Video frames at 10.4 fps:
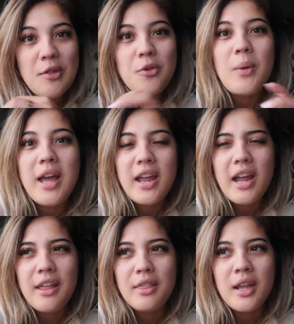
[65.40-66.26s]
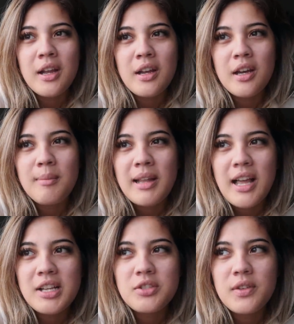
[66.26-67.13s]
by the way, I think my
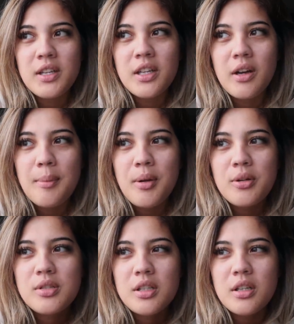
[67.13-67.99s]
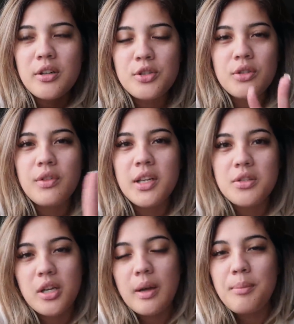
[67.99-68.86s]
last video I posted or two videos ago,